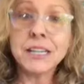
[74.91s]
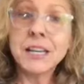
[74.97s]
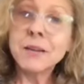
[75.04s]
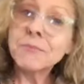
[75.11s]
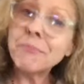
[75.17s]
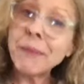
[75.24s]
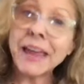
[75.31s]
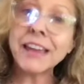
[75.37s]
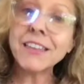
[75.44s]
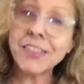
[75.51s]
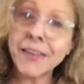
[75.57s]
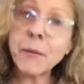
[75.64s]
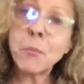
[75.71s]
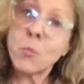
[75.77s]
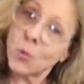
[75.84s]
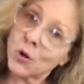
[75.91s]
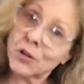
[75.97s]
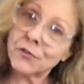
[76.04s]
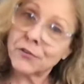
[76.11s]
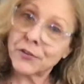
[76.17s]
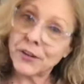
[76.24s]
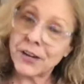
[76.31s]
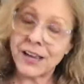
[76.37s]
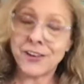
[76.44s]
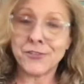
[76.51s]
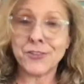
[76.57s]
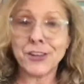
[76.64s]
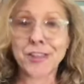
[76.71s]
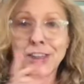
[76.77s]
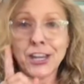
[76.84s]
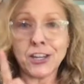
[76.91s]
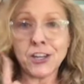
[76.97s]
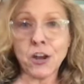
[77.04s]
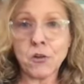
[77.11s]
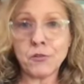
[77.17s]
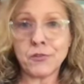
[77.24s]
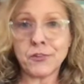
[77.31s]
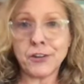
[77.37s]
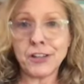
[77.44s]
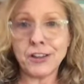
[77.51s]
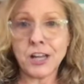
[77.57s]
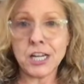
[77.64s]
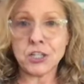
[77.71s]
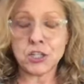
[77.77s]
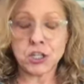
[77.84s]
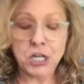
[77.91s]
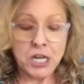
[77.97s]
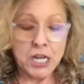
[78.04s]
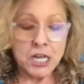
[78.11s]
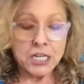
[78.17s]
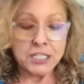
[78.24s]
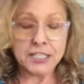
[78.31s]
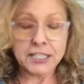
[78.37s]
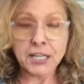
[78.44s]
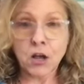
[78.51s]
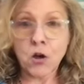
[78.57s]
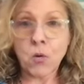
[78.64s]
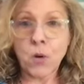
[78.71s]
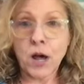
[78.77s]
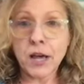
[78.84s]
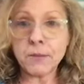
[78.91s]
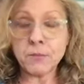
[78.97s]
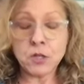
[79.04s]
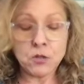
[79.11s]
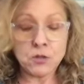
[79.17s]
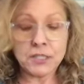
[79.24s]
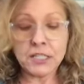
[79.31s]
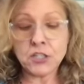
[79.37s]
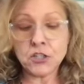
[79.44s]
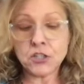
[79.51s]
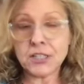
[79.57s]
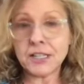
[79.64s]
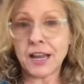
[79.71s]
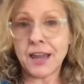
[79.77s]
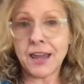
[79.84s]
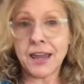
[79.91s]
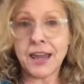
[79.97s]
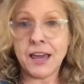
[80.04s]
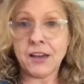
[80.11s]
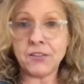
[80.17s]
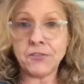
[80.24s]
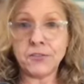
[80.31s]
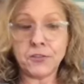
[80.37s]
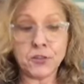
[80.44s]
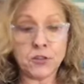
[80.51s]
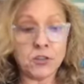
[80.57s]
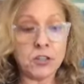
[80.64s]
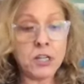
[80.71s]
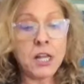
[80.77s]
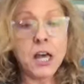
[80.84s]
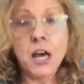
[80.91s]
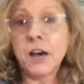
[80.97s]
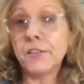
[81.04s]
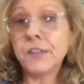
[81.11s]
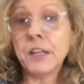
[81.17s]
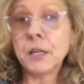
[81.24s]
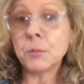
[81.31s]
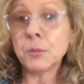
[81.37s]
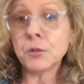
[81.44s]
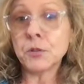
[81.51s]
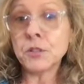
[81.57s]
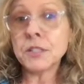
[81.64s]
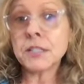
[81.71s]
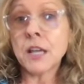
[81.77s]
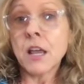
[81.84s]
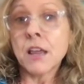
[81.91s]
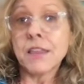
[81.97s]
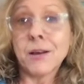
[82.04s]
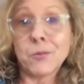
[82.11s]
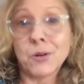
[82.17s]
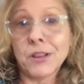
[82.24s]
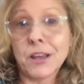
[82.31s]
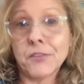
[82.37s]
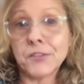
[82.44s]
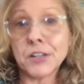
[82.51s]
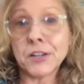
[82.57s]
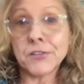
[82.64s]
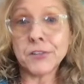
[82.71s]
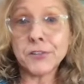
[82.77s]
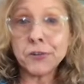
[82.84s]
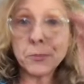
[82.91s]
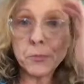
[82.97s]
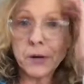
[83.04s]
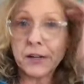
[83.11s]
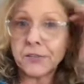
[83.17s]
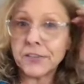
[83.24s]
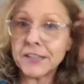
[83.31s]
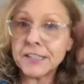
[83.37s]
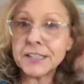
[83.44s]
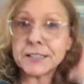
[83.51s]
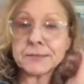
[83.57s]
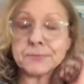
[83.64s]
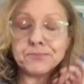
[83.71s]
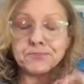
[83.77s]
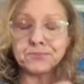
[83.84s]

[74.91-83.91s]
Make them work for everything. No free lunch. So I'm using just a handful of kibbles that were left over from breakfast.